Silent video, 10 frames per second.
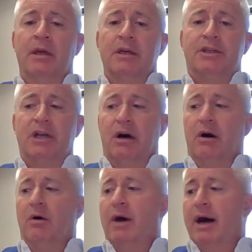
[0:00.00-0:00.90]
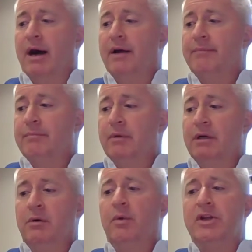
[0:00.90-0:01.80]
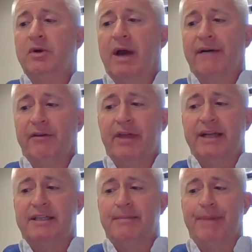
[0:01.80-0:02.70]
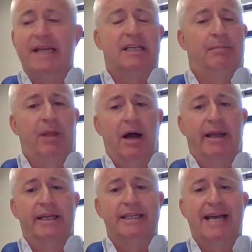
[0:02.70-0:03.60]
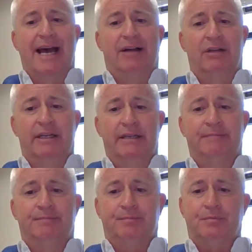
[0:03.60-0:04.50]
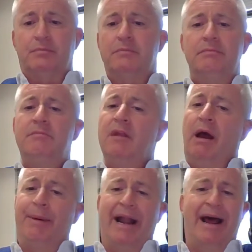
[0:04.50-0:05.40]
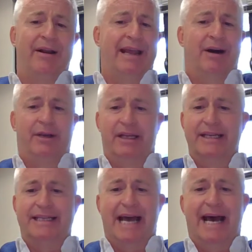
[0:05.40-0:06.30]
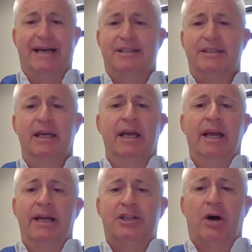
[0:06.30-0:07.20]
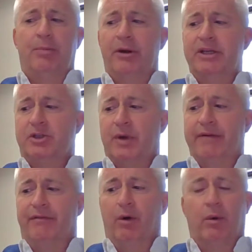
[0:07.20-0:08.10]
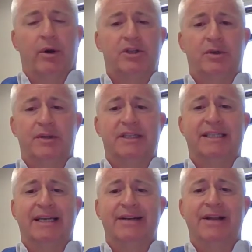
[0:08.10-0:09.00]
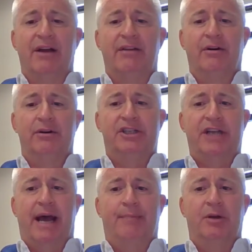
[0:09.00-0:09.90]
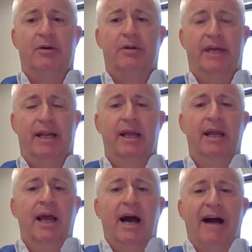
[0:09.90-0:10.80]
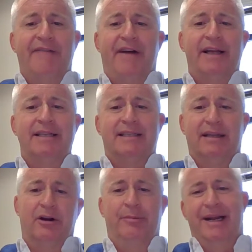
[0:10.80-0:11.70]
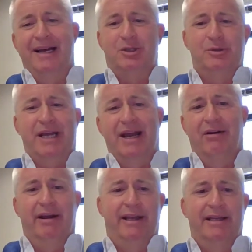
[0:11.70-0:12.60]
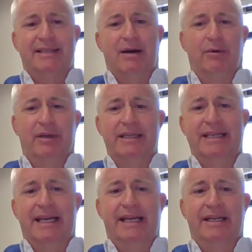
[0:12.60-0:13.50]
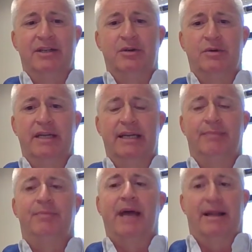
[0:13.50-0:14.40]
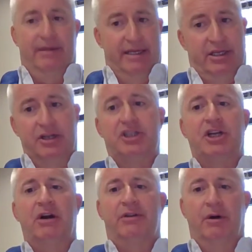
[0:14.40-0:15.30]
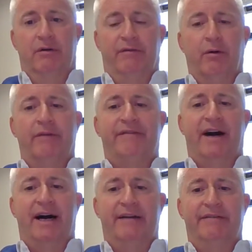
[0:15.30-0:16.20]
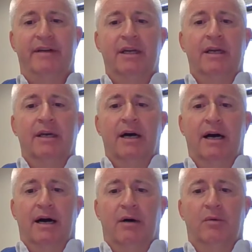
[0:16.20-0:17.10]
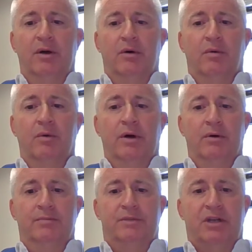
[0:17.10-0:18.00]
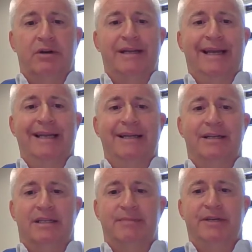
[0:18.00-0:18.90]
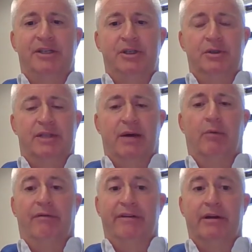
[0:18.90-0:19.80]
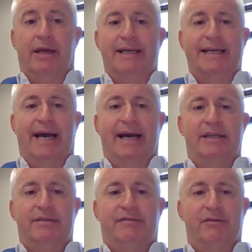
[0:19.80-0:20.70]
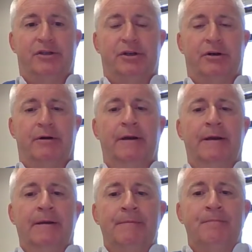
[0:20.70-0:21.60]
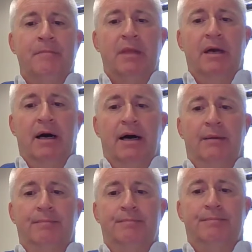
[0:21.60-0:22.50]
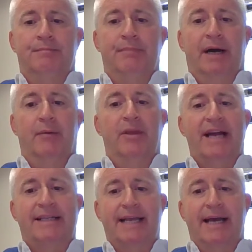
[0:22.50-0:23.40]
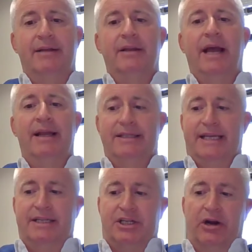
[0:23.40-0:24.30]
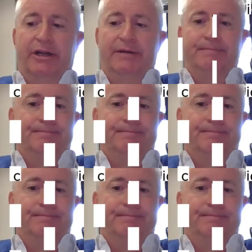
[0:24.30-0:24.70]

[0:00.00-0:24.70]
So we do cover then some basic blocking and tackling about how to calculate tax. It's all pretty straightforward. So this is another chapter that I find is a little bit esoteric. It's not really digging in too deep. That's going to start though, 4 and 5. We'll start digging into some issues that will feel like tax for sure. But with that said, hey, let's get started.